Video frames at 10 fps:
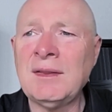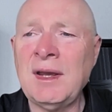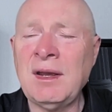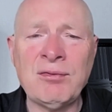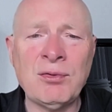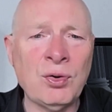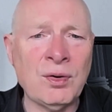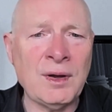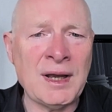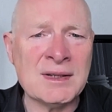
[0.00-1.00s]
And
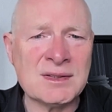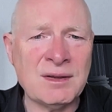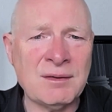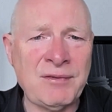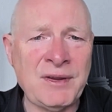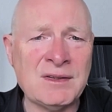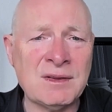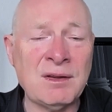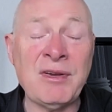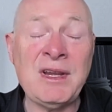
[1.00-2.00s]
therefore, as the
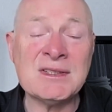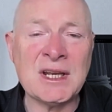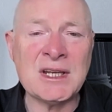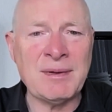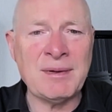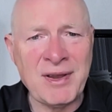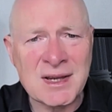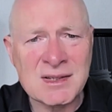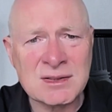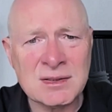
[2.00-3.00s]
fees tend to be
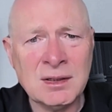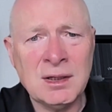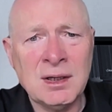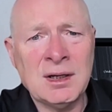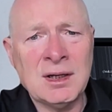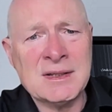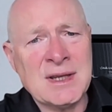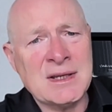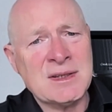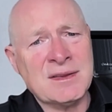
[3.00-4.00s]
fixed,
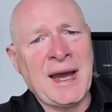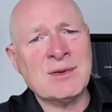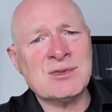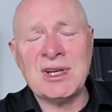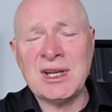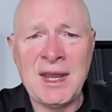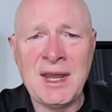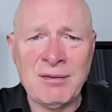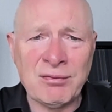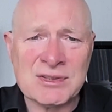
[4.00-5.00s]
let's say it's 1,000 a
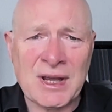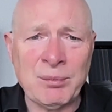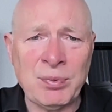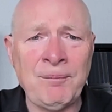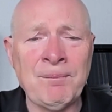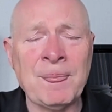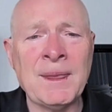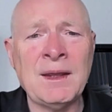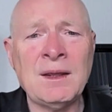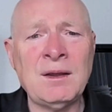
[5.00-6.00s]
year, for example.
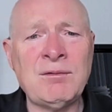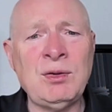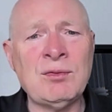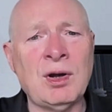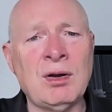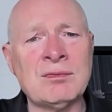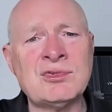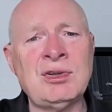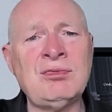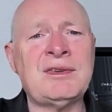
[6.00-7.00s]
If you've
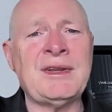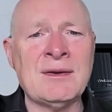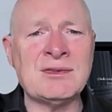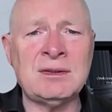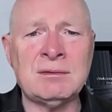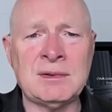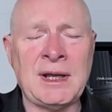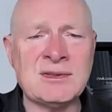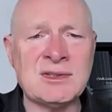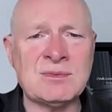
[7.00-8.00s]
got 200,000,
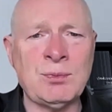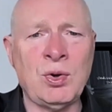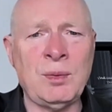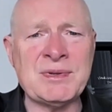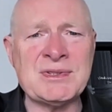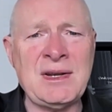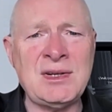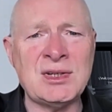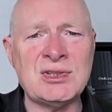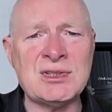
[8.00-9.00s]
that's a smaller
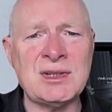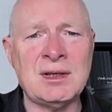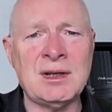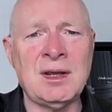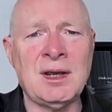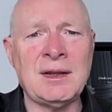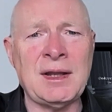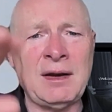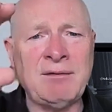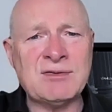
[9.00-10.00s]
percentage, isn't it?
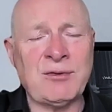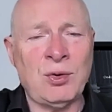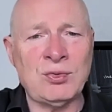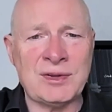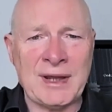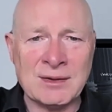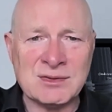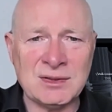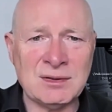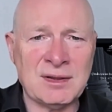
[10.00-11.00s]
And then if it's
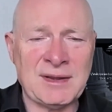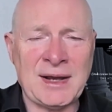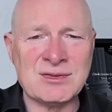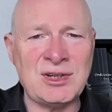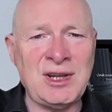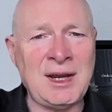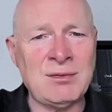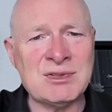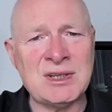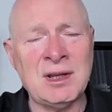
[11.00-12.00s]
400,000, 1,000 a
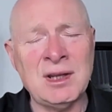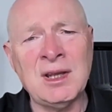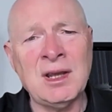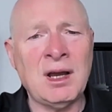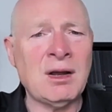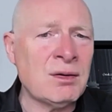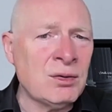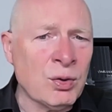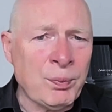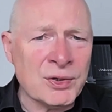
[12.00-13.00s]
year, is it
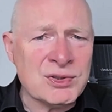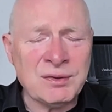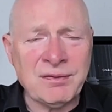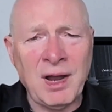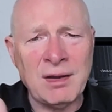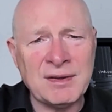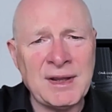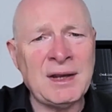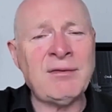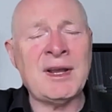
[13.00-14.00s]
0.25?
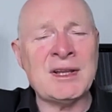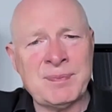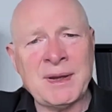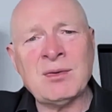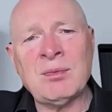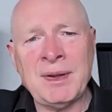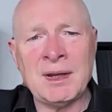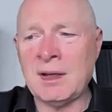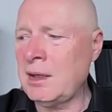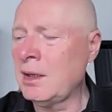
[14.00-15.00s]
And then if it gets bigger and
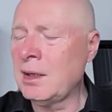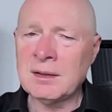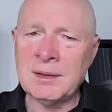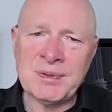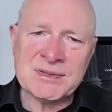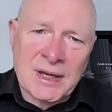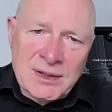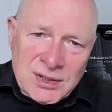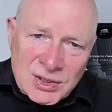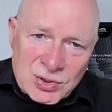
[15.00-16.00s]
bigger, the
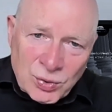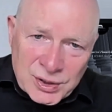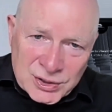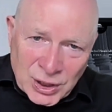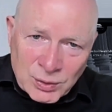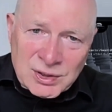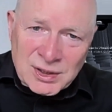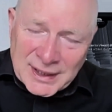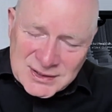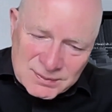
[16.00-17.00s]
percentage or the
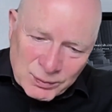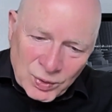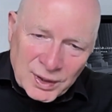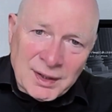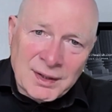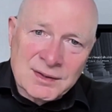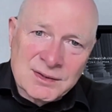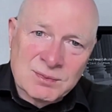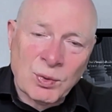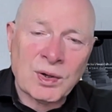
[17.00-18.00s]
total gets smaller,
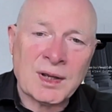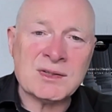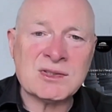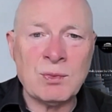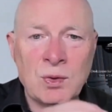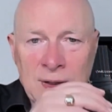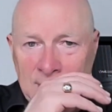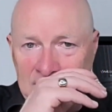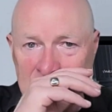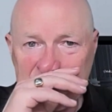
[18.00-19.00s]
smaller and
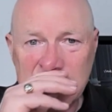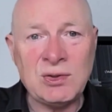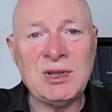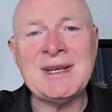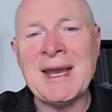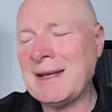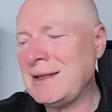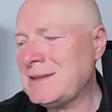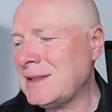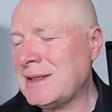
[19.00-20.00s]
smaller. So you're
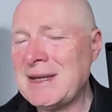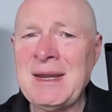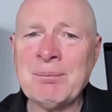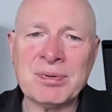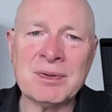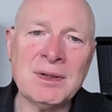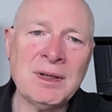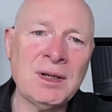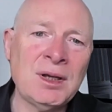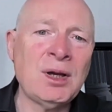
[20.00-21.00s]
getting to keep
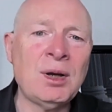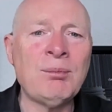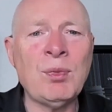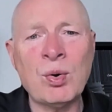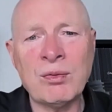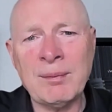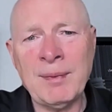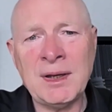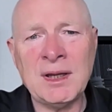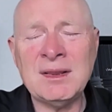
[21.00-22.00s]
more of
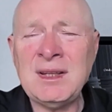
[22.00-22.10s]
your money.